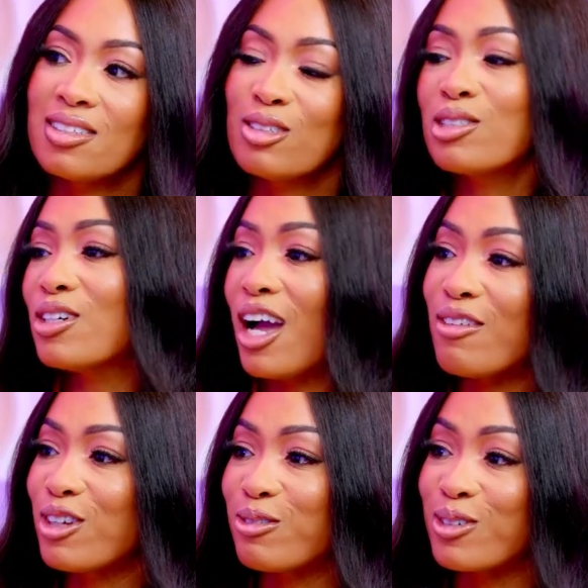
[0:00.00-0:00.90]
you still
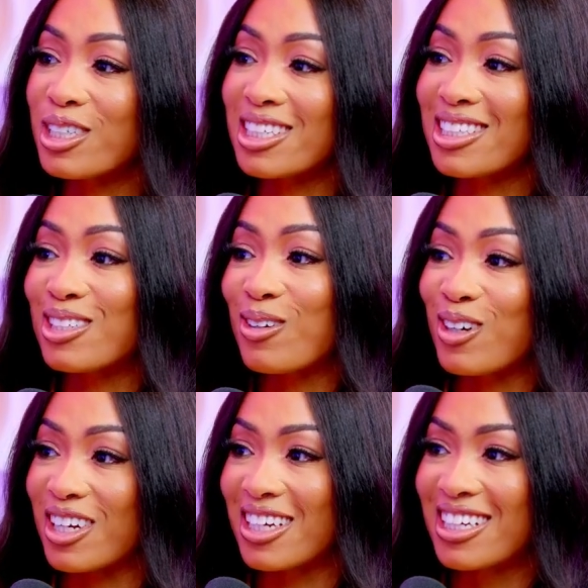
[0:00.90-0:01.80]
have your foot in the
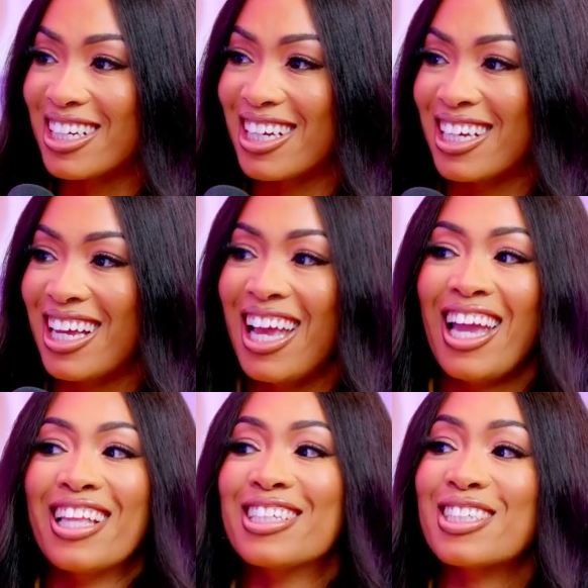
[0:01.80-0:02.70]
door
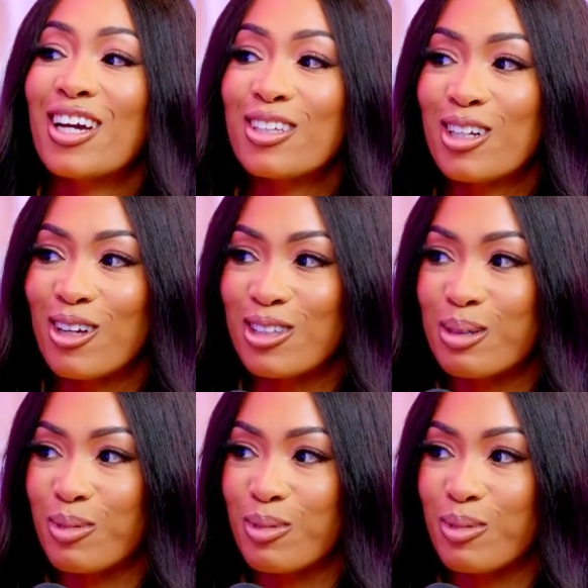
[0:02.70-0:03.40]
in this other clothing